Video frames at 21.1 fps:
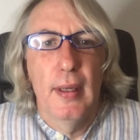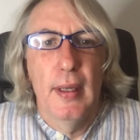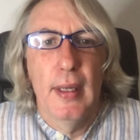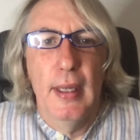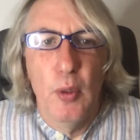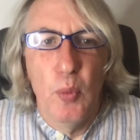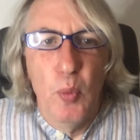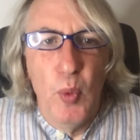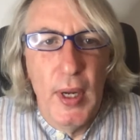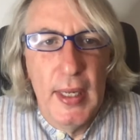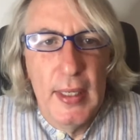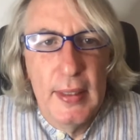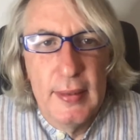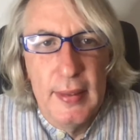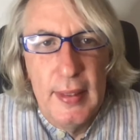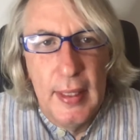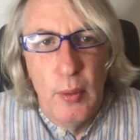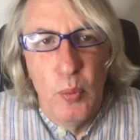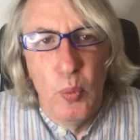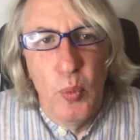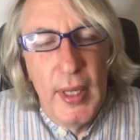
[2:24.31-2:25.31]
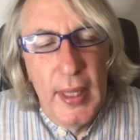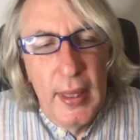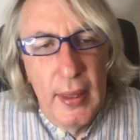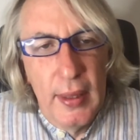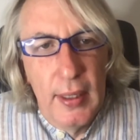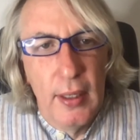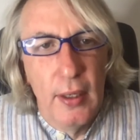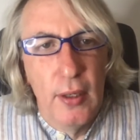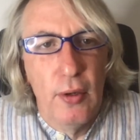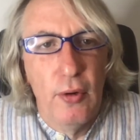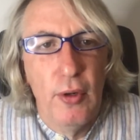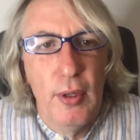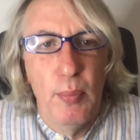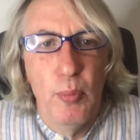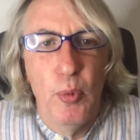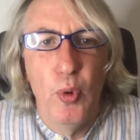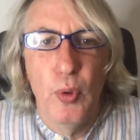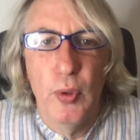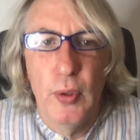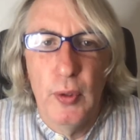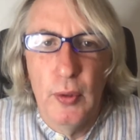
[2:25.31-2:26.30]
in ways that we think are
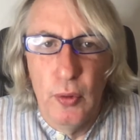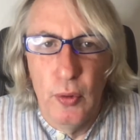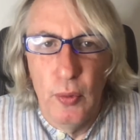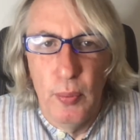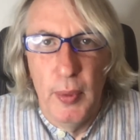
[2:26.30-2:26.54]
important or